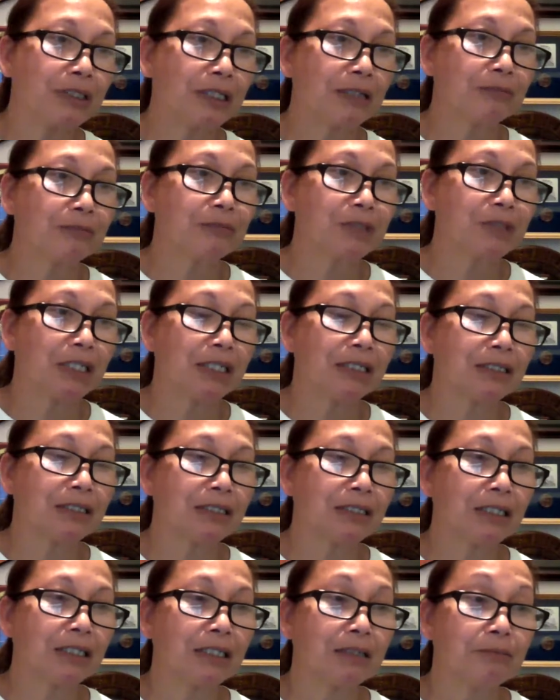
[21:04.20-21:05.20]
I've done.
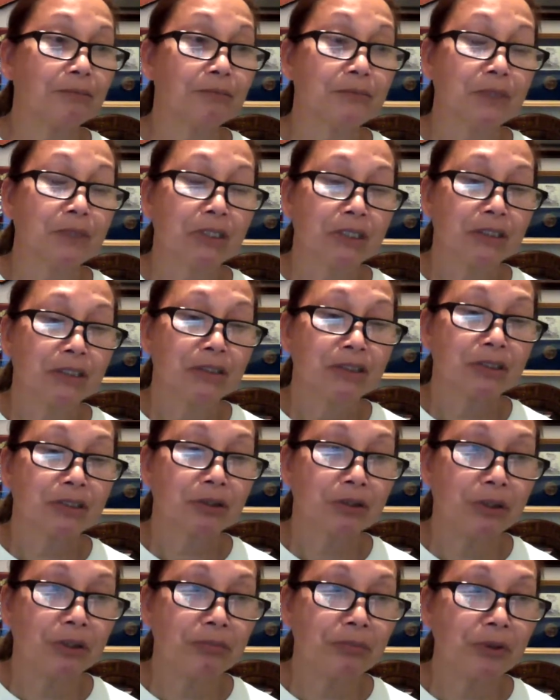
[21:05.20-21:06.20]
So
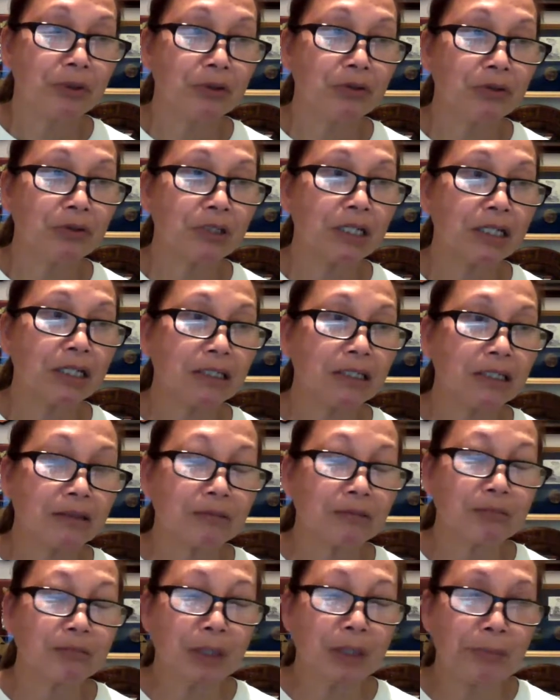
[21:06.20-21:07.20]
if you look at
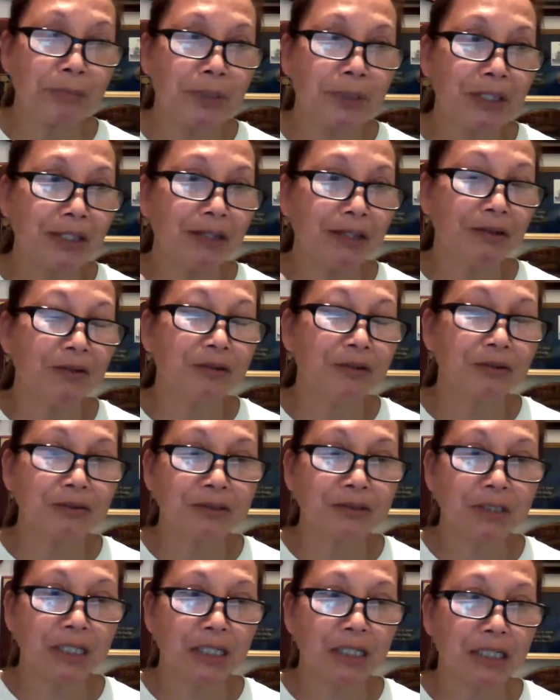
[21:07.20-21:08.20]
my video
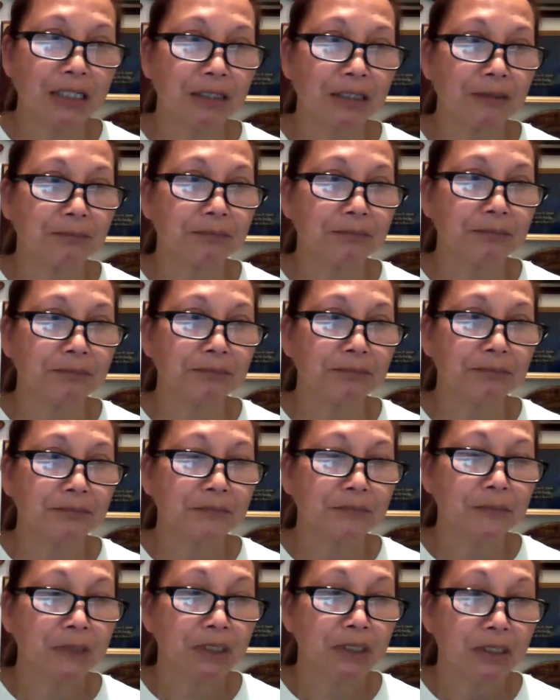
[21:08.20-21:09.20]
on
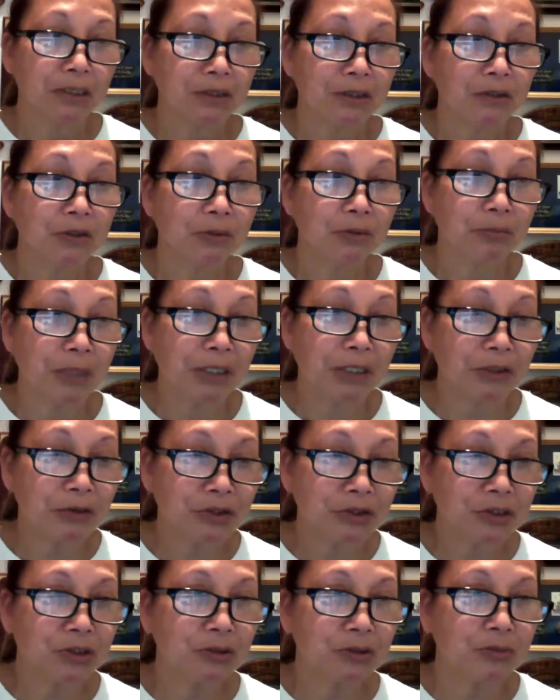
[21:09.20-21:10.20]
my
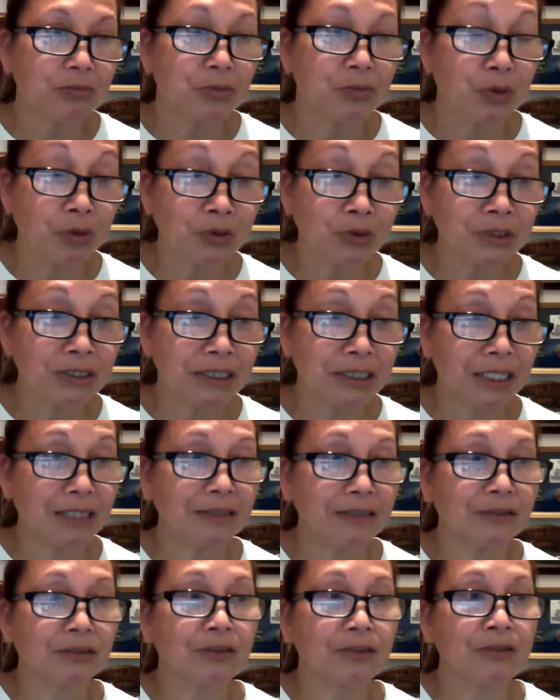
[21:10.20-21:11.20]
YouTube, Rose
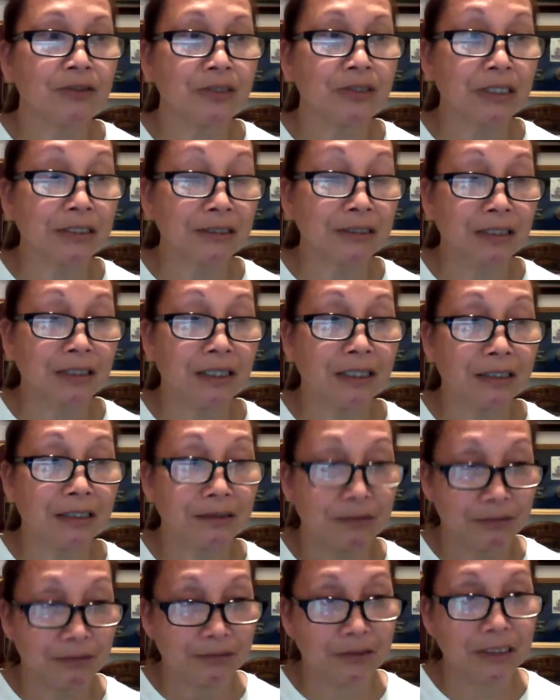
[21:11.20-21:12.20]
Gegner,
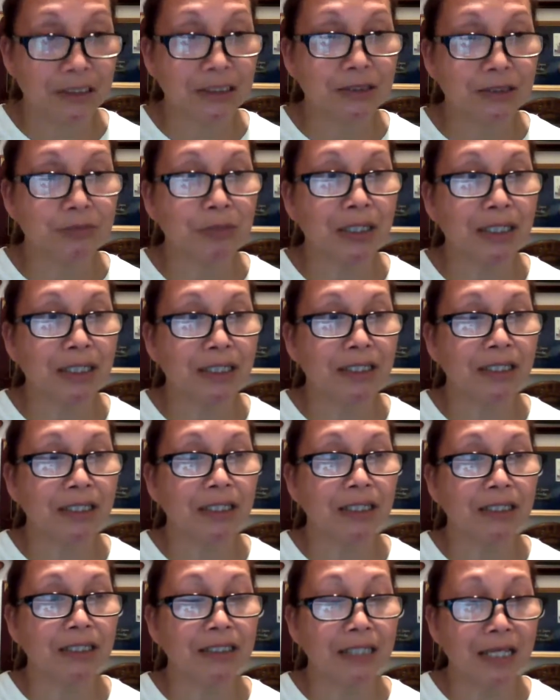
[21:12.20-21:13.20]
that's
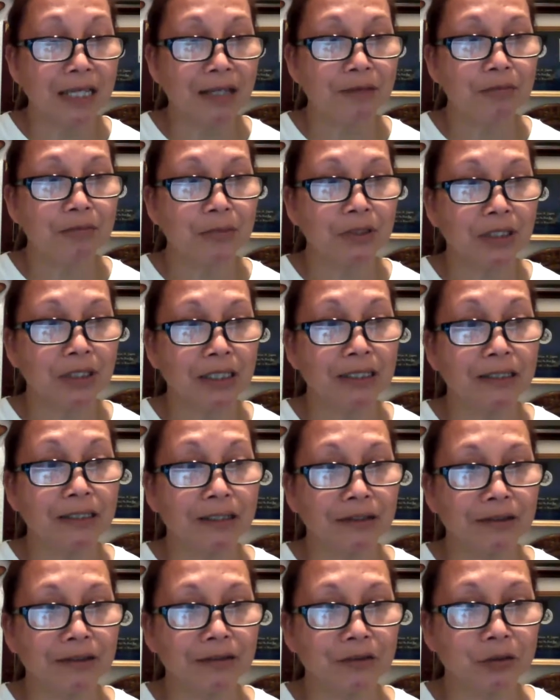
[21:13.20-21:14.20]
my name
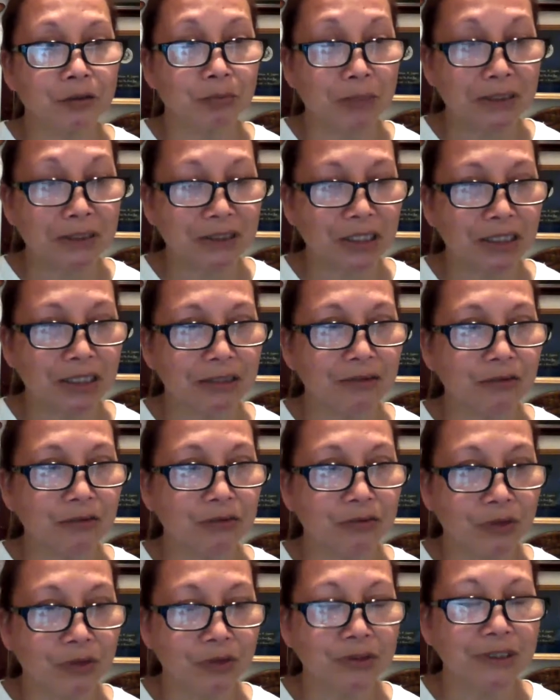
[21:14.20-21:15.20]
in there on my
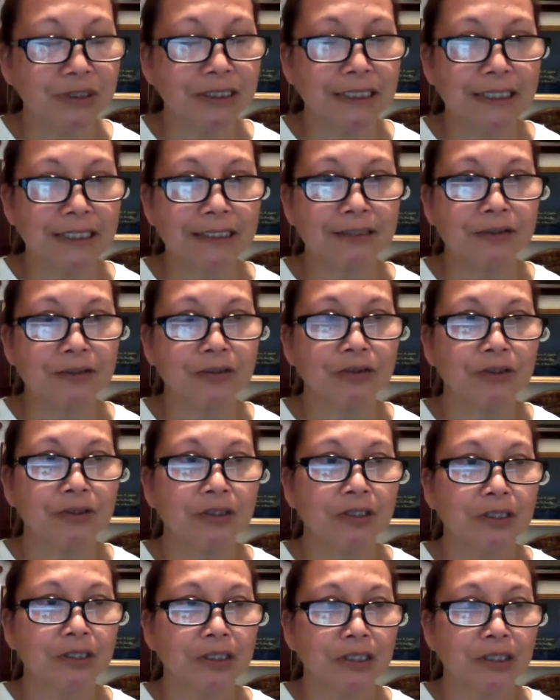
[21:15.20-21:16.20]
channel, Rose
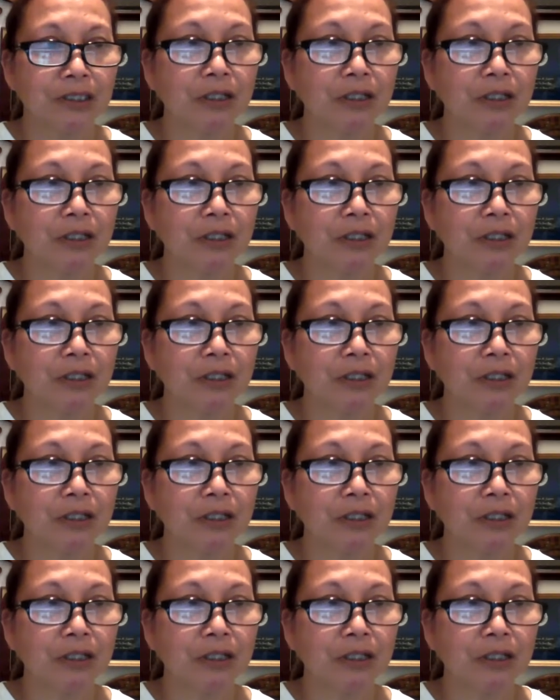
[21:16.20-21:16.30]
Gegner.